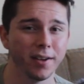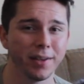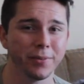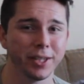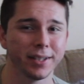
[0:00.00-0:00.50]

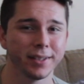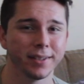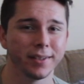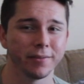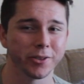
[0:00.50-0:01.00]
I mean,
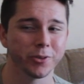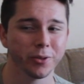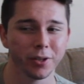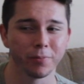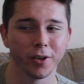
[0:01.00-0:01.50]
if you're
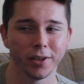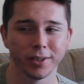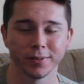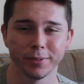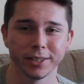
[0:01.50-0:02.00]
shooting them raw,
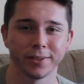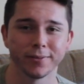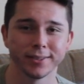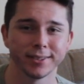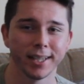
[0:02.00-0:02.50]
there's a big
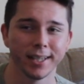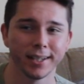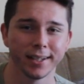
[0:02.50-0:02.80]
difference then.